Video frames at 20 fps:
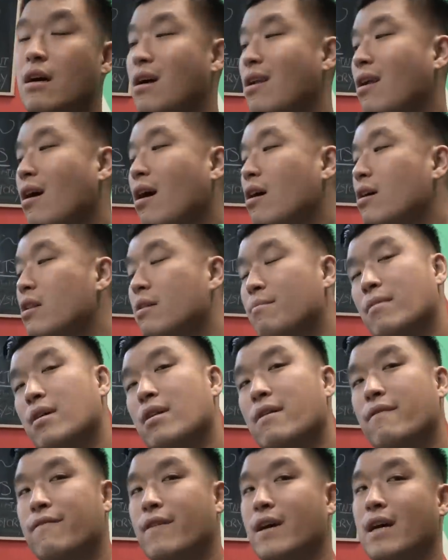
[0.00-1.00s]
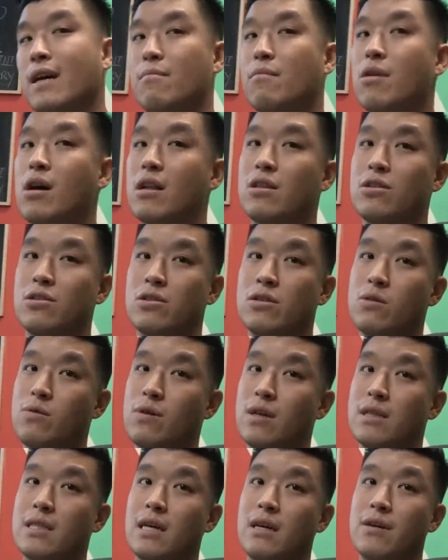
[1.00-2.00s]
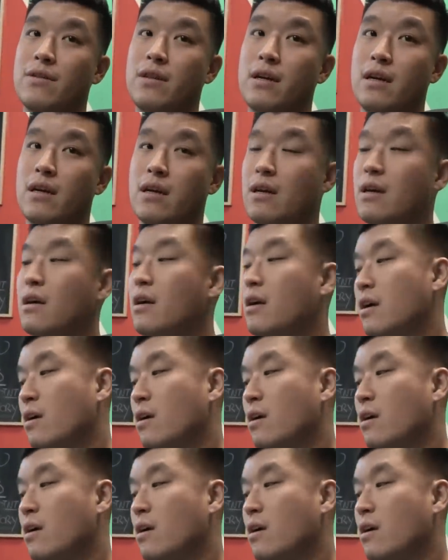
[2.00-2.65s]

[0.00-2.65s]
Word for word: on all the motherfucking Martha Stewarts out there.